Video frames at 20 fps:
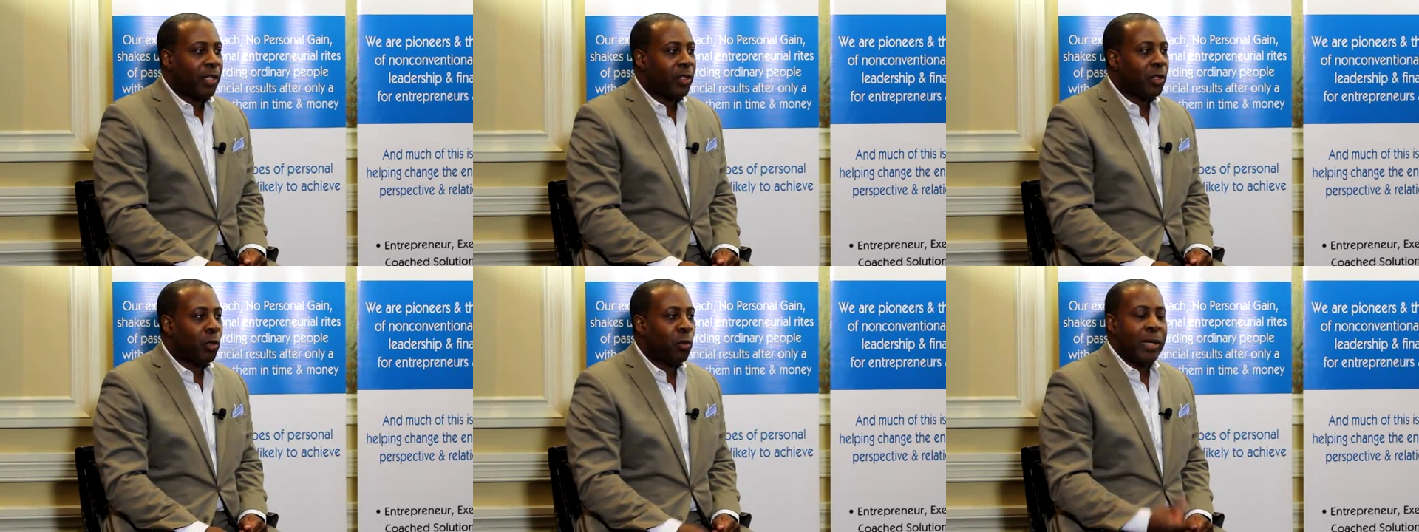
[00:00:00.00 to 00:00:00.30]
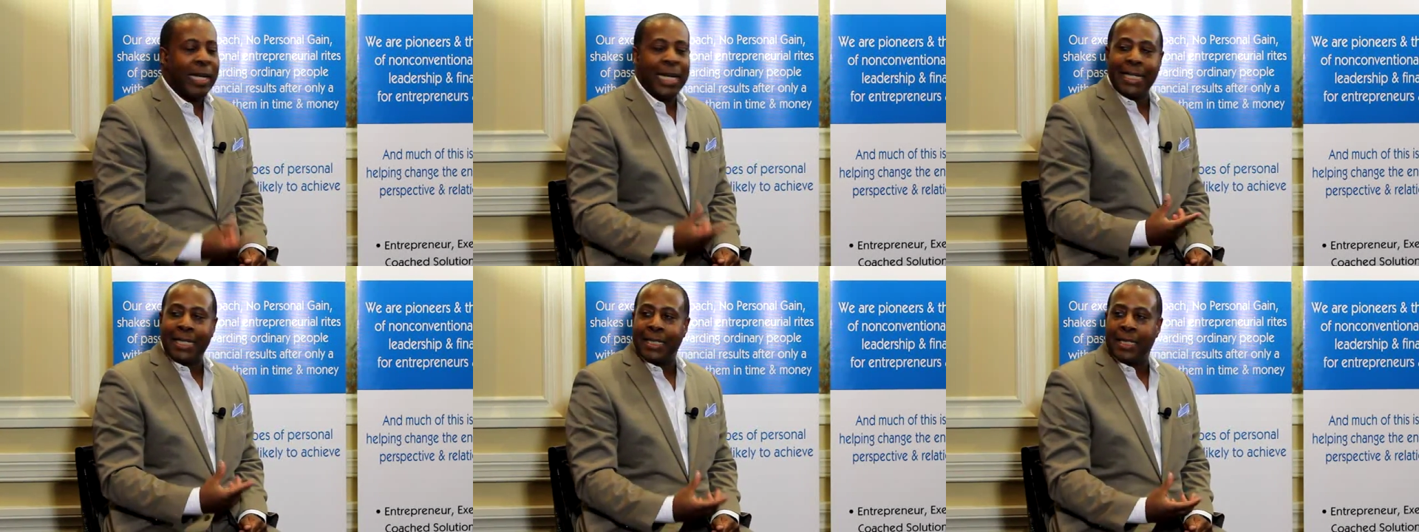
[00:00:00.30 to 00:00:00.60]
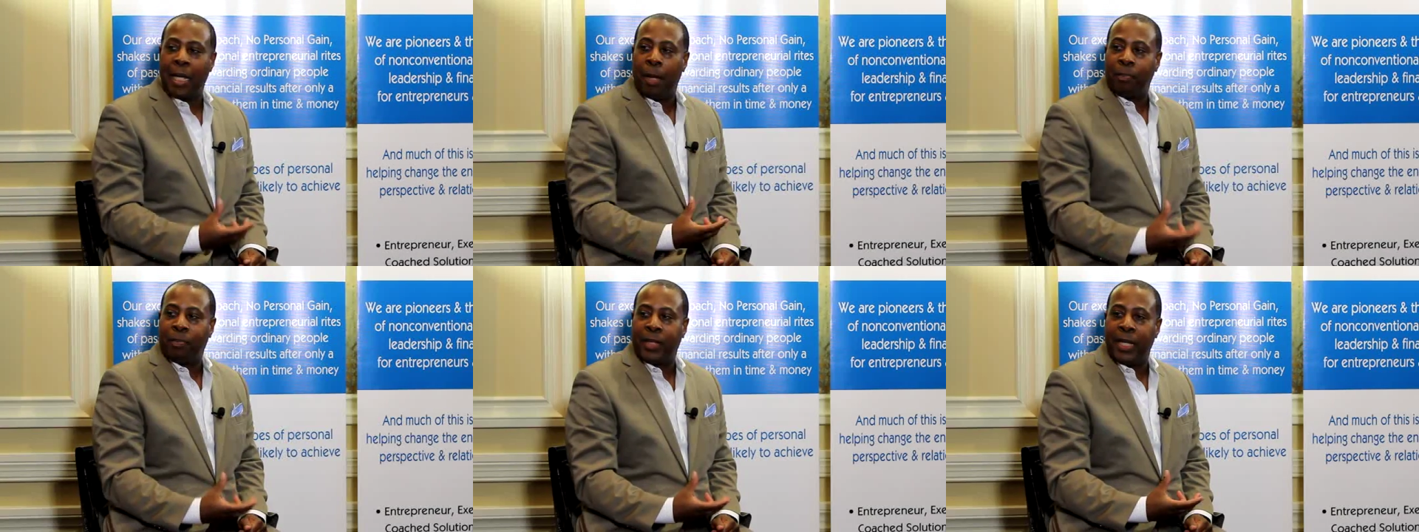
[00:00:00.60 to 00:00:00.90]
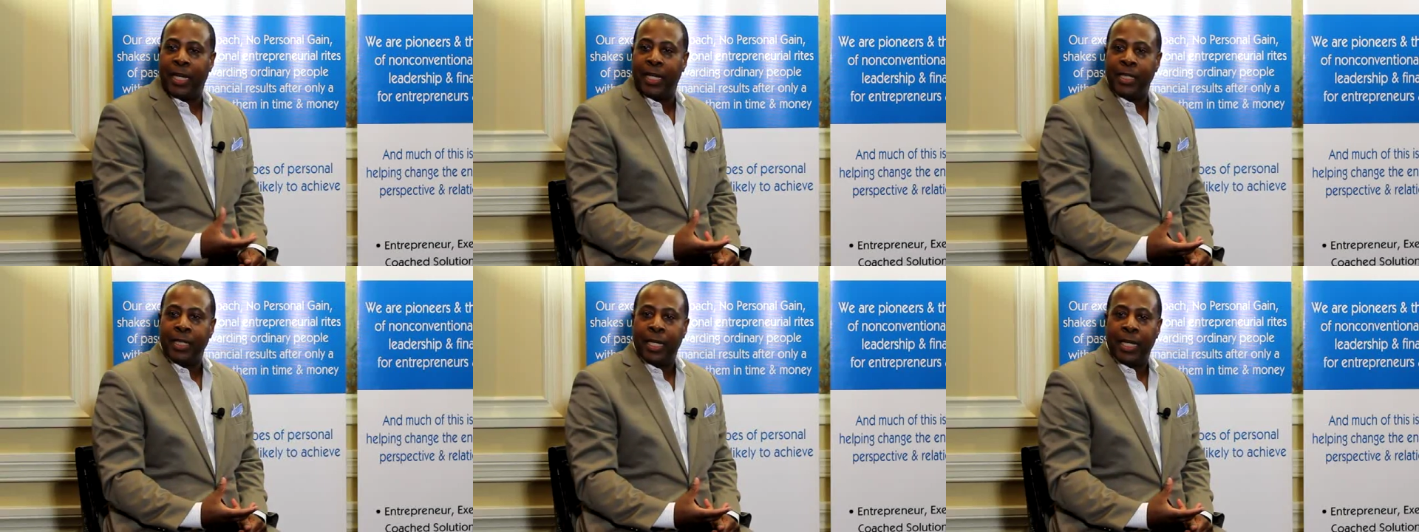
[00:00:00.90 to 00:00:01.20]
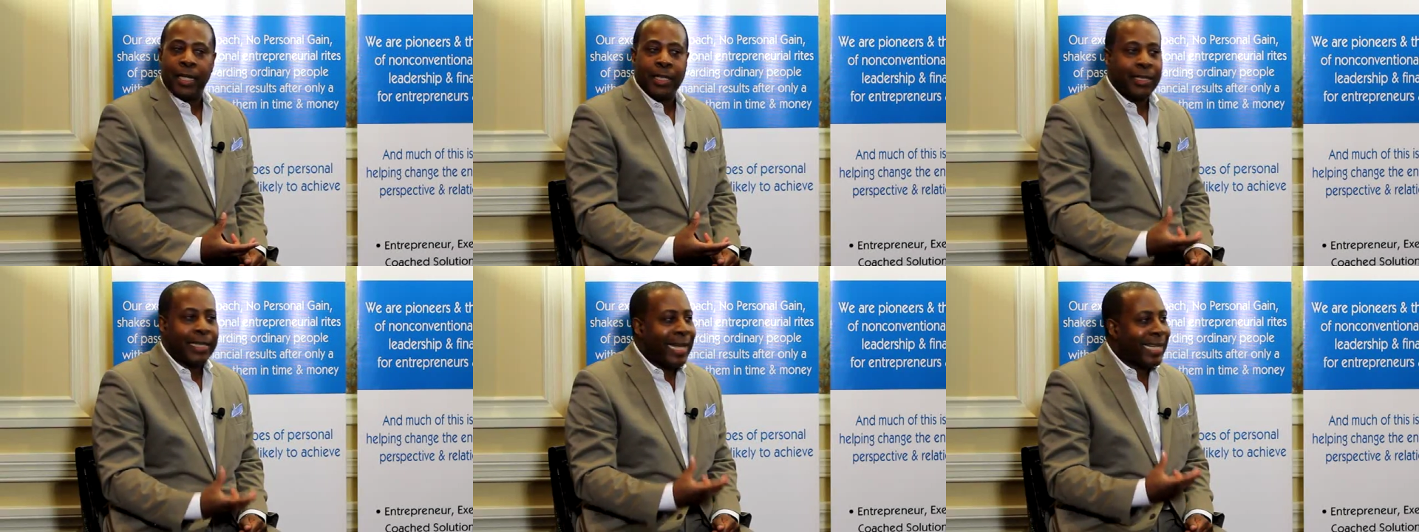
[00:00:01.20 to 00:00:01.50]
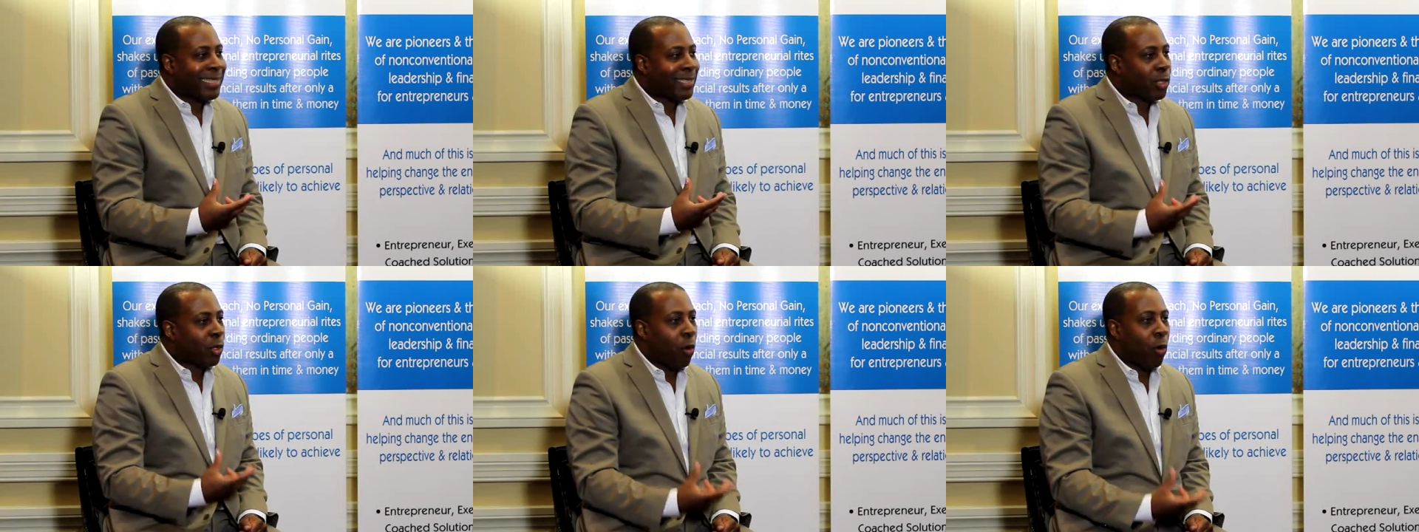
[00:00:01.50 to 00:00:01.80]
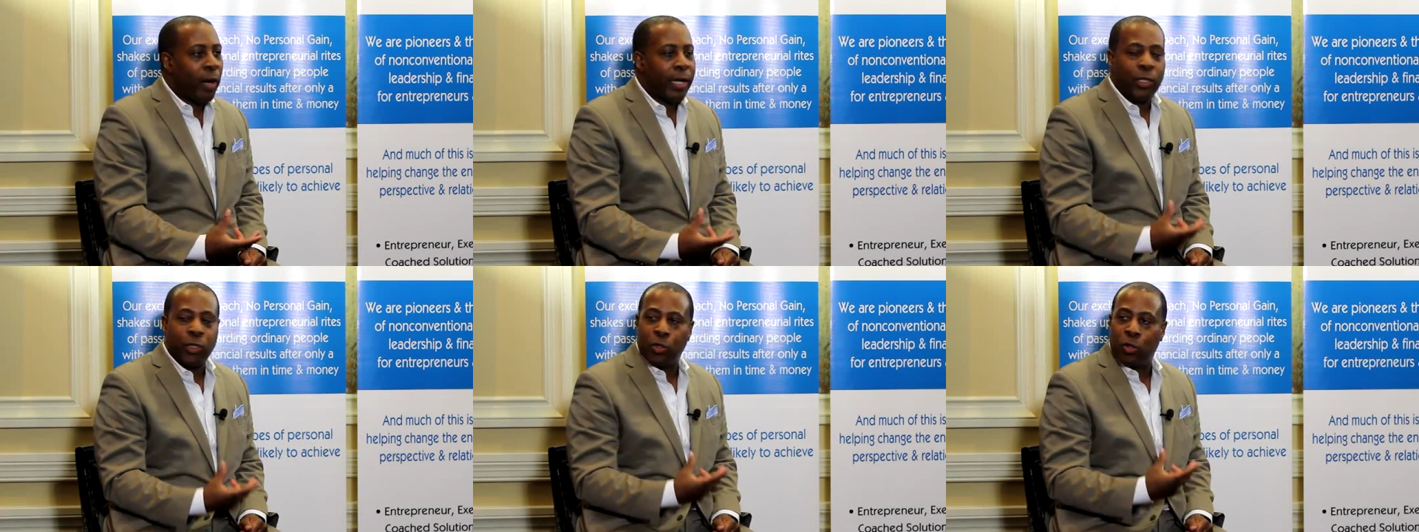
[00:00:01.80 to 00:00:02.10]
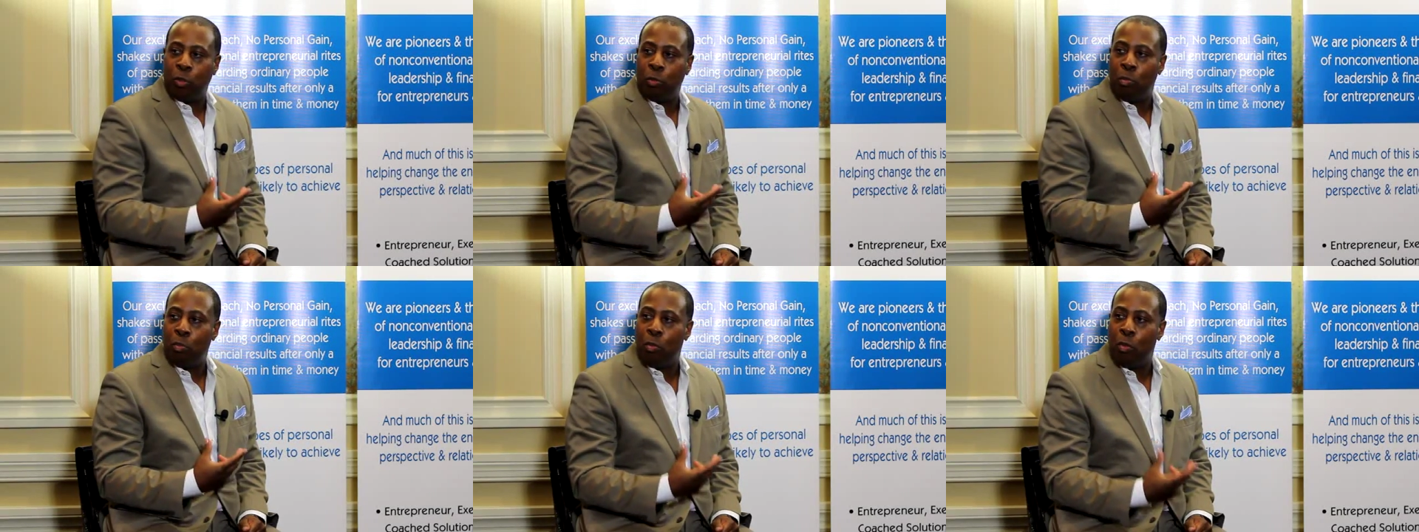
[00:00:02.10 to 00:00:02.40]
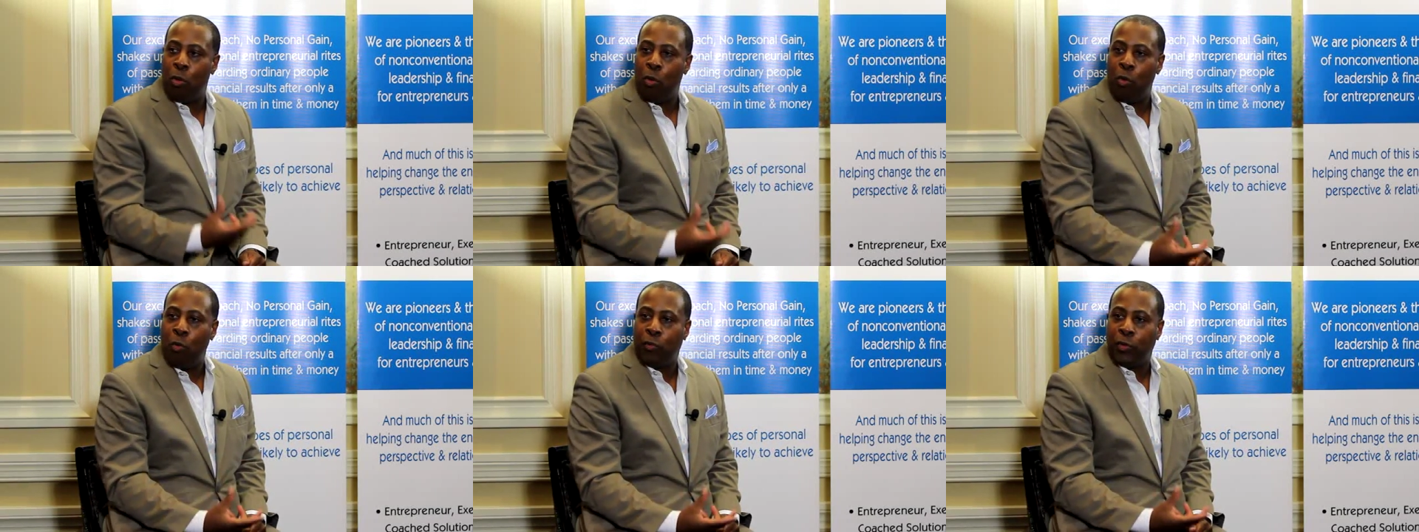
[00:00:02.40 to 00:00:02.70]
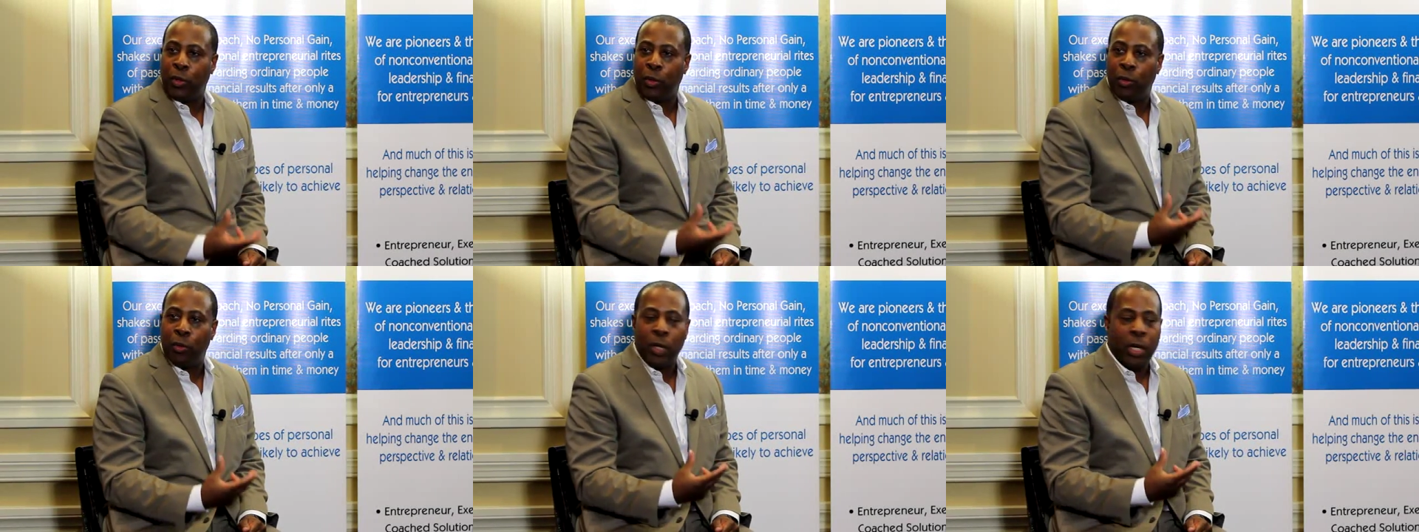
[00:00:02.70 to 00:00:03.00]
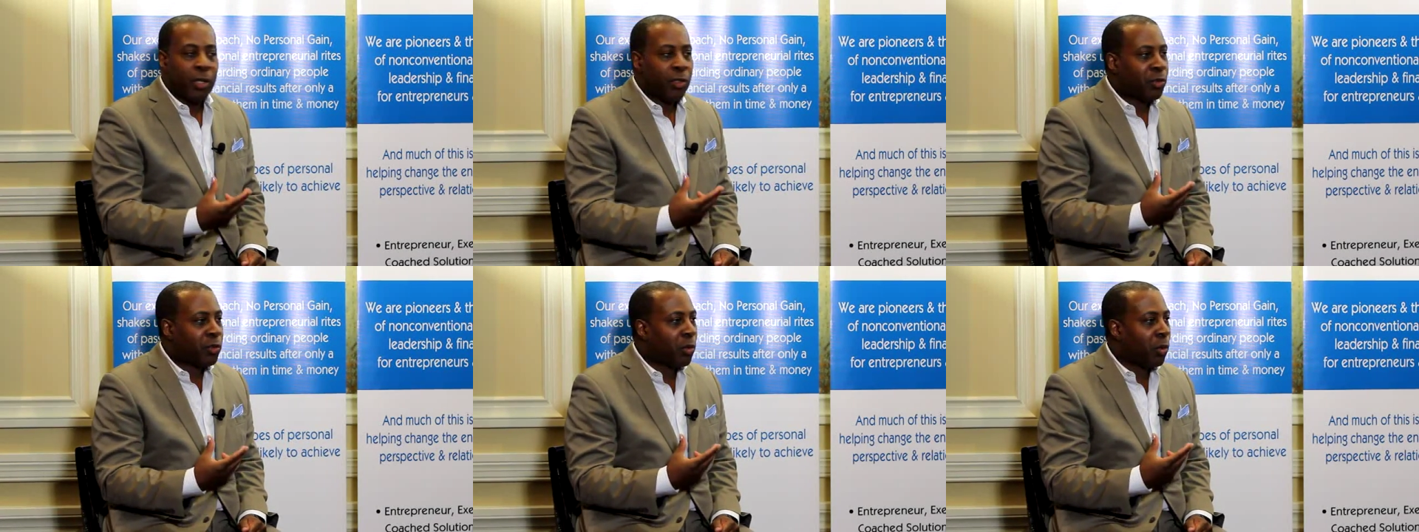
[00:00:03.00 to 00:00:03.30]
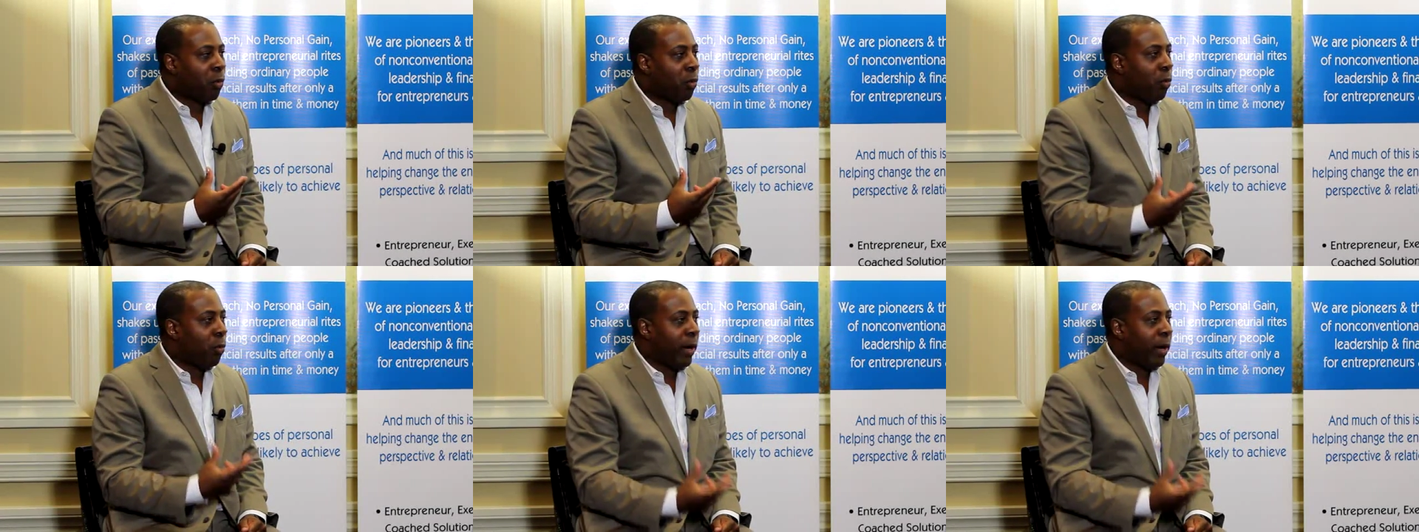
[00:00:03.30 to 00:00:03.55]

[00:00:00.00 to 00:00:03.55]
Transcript: you need something that's going to move you to